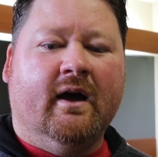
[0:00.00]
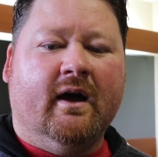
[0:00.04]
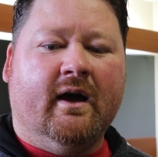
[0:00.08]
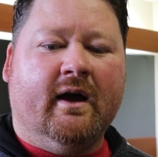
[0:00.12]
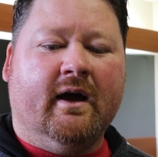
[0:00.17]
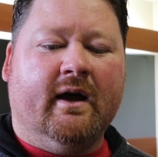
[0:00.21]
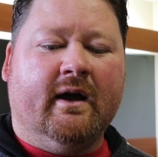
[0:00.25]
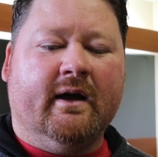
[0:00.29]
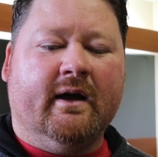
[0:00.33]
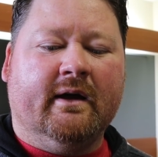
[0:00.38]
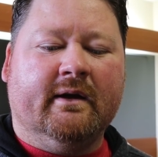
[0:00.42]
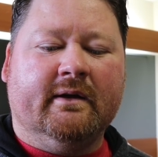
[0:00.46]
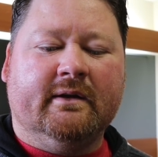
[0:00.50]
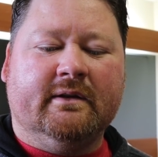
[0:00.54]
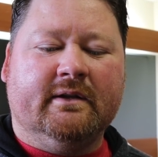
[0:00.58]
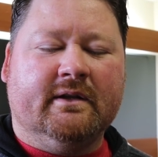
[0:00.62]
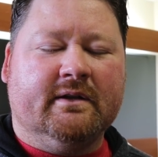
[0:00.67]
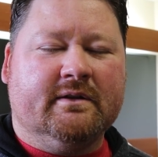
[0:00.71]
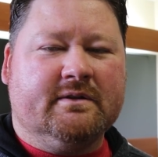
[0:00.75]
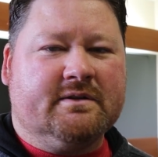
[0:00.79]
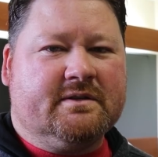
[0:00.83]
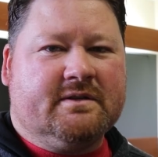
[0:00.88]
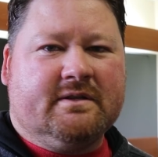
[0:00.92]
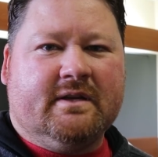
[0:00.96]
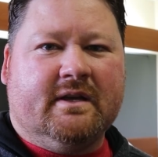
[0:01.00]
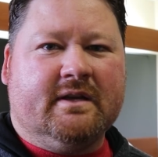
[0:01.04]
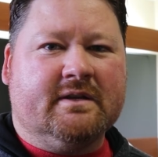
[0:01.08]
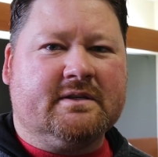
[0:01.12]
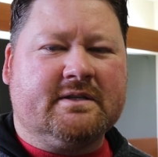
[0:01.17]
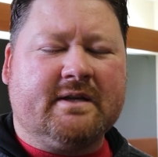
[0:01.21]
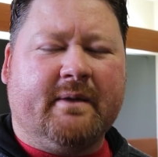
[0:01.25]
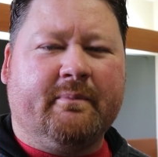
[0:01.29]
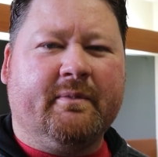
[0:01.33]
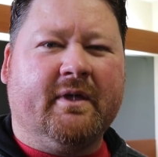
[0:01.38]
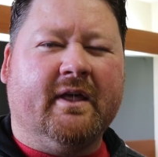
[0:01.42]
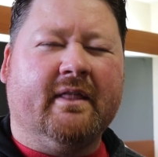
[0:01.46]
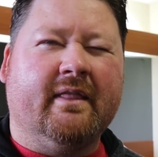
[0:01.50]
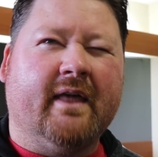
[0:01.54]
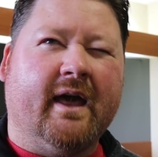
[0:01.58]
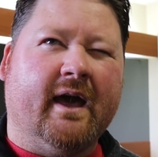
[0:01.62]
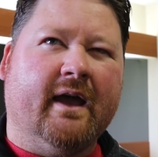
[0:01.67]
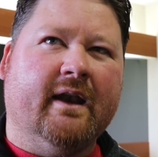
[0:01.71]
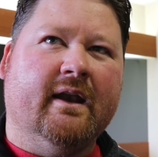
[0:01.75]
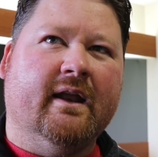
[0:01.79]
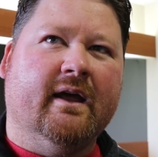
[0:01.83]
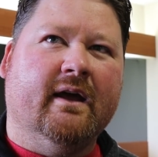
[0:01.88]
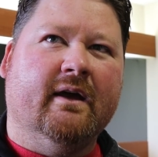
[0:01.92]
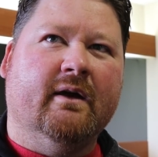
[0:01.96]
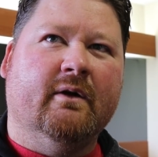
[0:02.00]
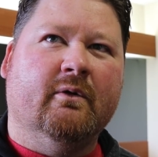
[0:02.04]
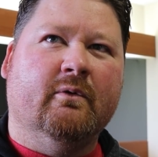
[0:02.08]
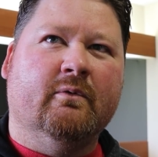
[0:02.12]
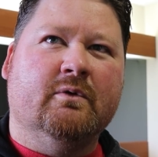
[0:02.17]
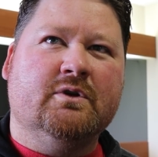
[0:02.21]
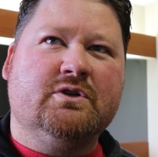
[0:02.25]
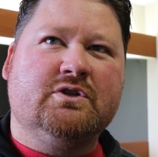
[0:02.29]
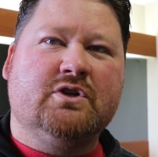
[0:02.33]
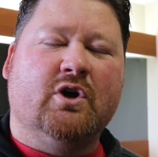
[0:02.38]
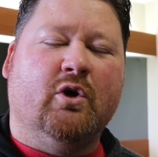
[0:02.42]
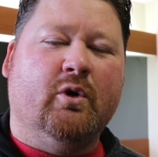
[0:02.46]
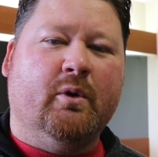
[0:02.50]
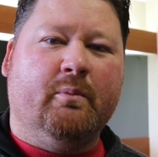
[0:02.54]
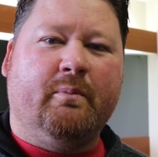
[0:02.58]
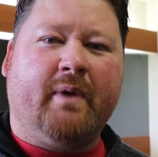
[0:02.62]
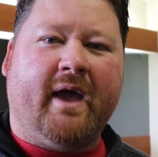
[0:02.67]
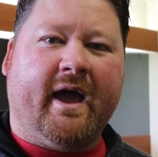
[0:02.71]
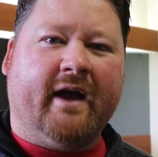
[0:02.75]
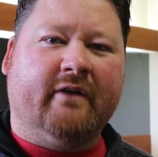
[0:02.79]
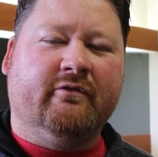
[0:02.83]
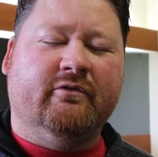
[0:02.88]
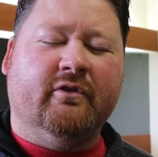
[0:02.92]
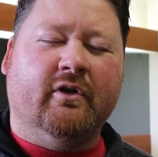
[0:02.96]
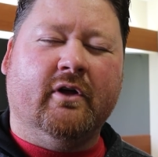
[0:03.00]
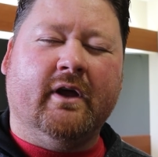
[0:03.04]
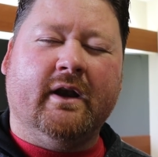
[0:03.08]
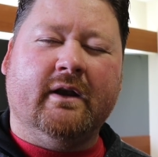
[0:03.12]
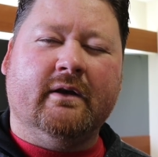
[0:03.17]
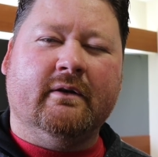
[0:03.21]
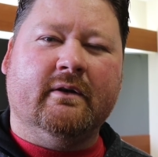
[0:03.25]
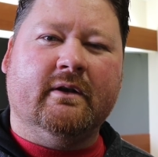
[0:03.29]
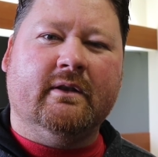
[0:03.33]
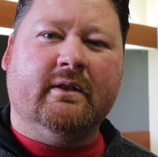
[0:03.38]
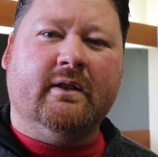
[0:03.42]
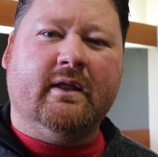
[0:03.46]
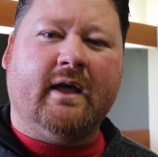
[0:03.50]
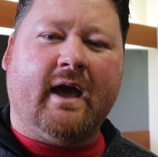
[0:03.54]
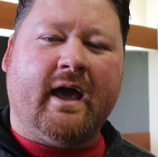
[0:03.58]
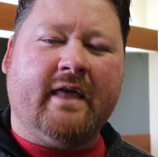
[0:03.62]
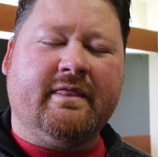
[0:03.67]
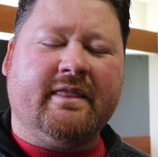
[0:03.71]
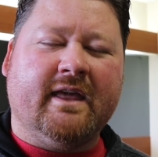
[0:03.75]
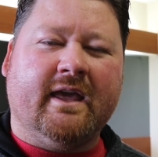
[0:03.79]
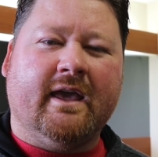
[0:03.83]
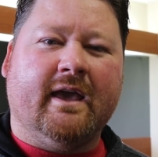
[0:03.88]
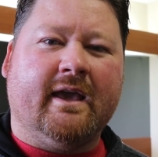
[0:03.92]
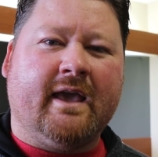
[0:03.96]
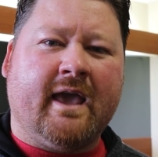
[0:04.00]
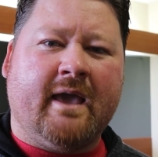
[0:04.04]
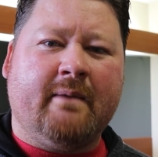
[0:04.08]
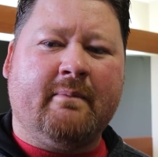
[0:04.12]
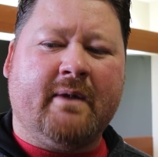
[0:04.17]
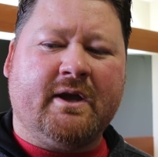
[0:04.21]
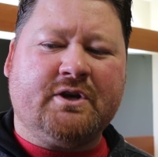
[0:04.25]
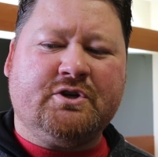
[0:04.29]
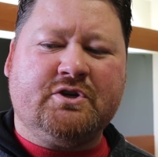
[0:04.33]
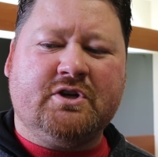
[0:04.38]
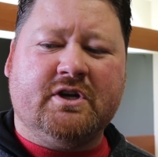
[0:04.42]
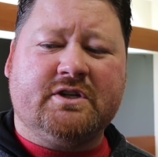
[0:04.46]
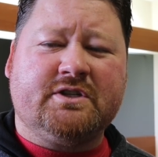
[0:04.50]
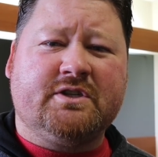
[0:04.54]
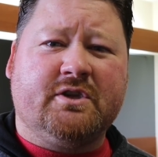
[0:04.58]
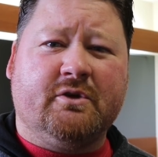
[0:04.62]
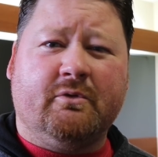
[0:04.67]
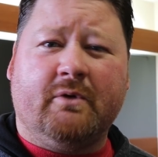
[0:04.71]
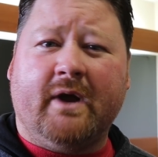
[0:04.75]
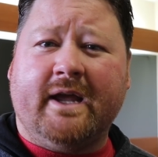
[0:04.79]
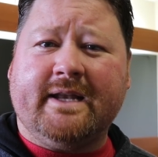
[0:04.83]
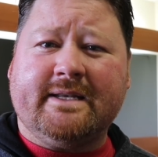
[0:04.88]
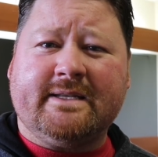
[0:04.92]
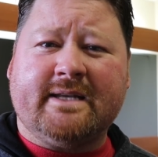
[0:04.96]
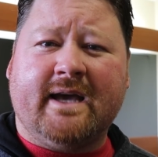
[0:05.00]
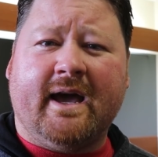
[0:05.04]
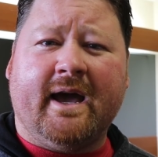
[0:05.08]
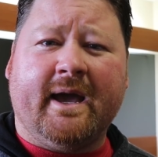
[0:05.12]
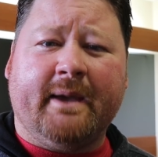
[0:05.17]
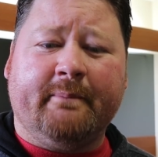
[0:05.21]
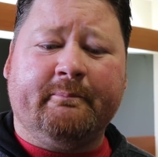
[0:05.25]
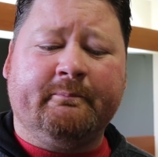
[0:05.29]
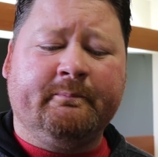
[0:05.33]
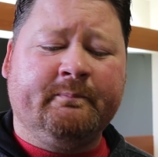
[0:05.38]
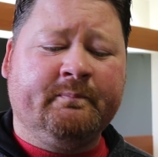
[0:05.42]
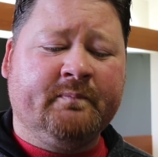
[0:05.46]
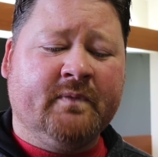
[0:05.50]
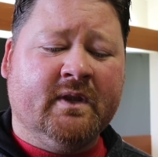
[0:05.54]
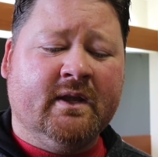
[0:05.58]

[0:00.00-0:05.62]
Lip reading: is something that was so impactful, and I think it came at just the right time